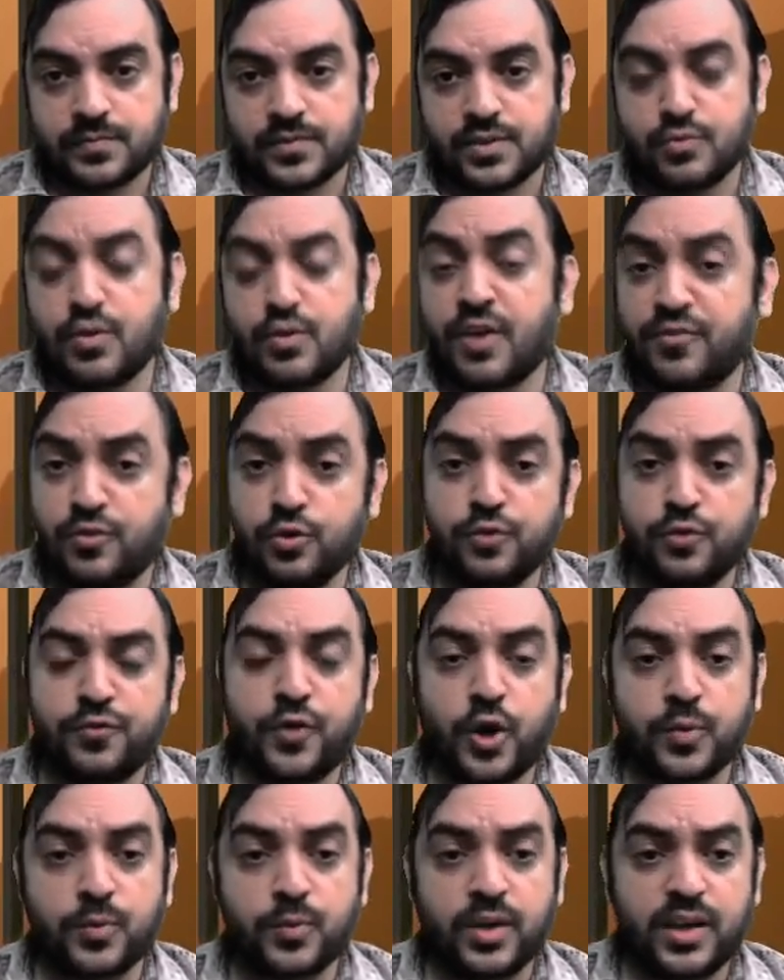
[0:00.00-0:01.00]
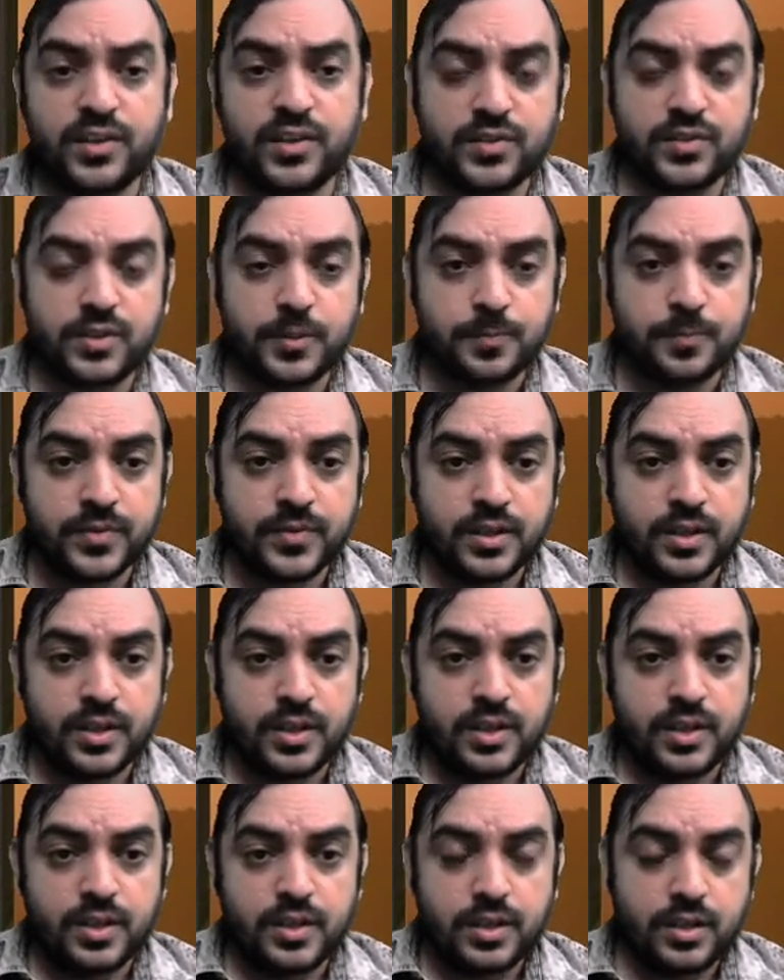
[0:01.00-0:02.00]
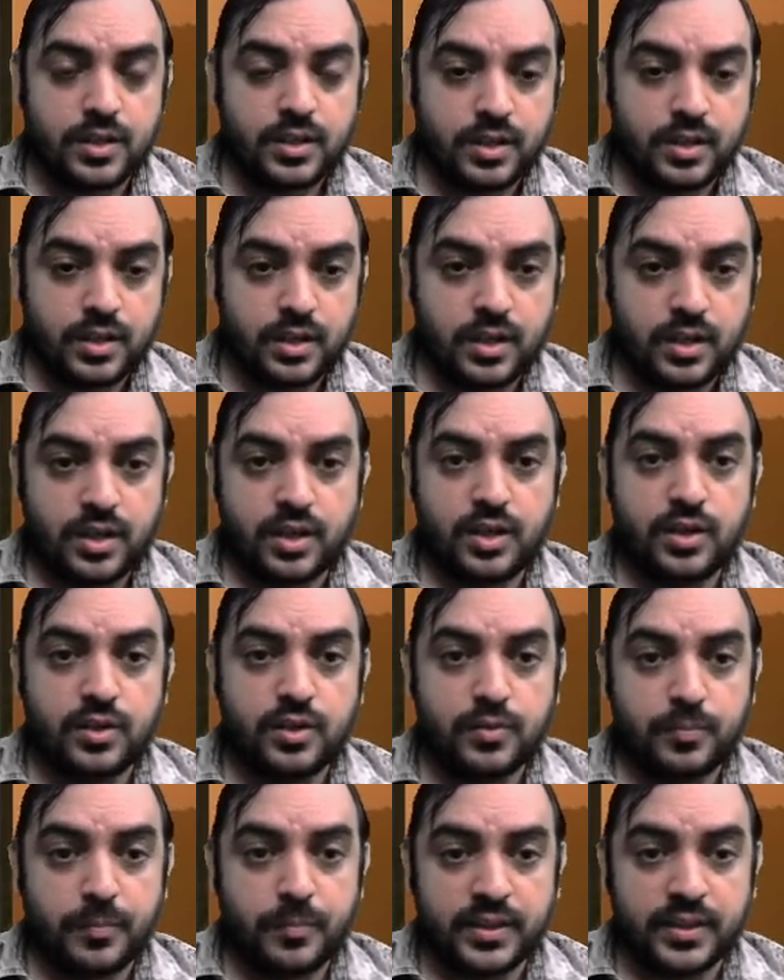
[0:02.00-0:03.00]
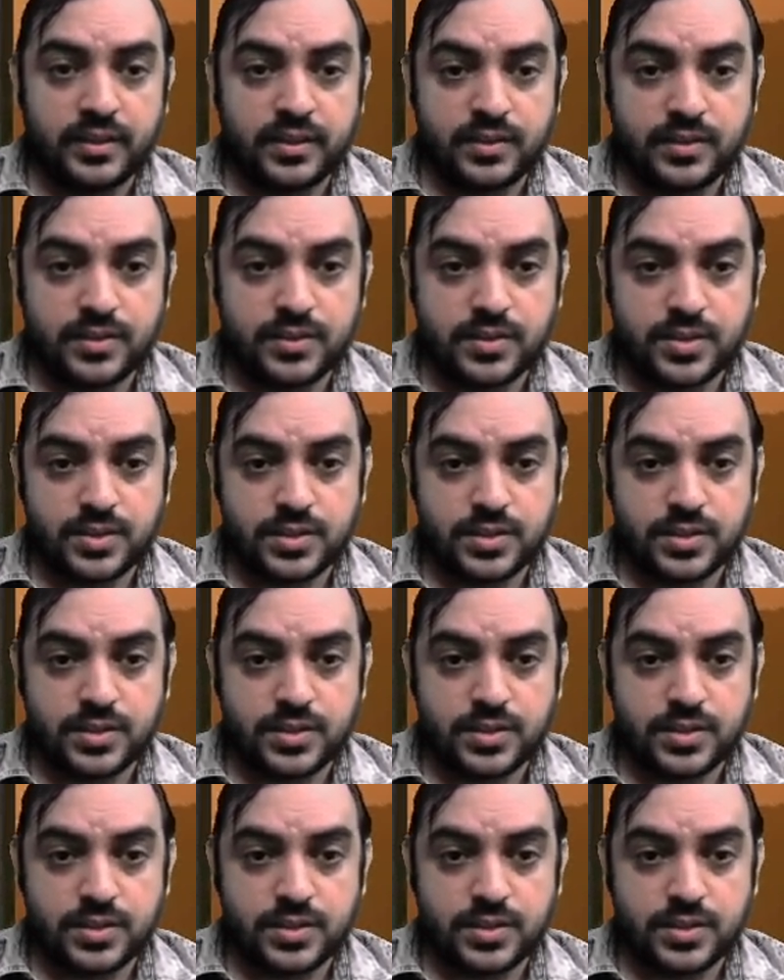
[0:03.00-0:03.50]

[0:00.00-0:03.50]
We have two formulas, uh, methods.